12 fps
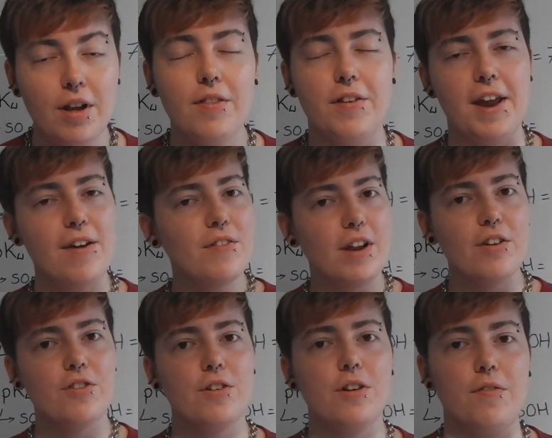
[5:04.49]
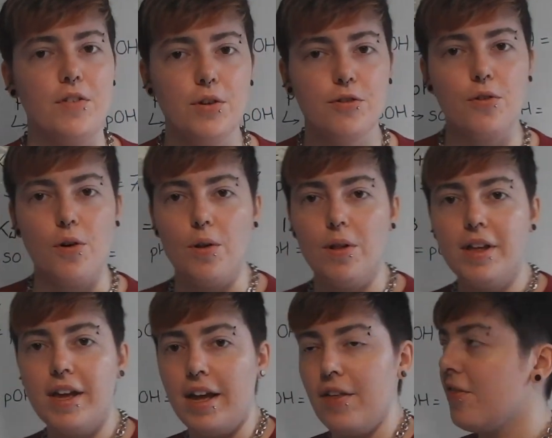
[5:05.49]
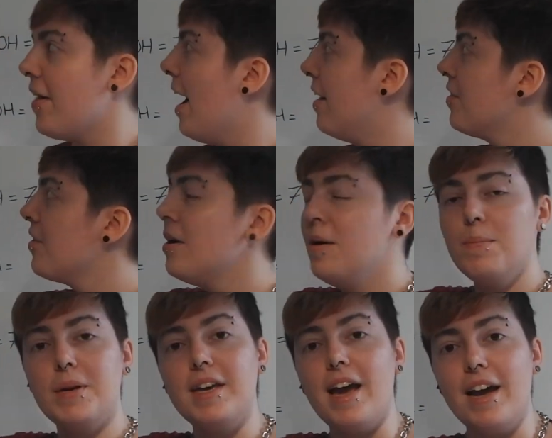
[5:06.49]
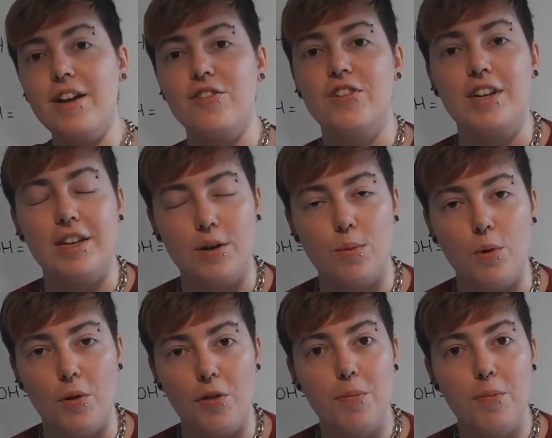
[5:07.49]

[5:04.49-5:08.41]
The definition of neutral is that pH equals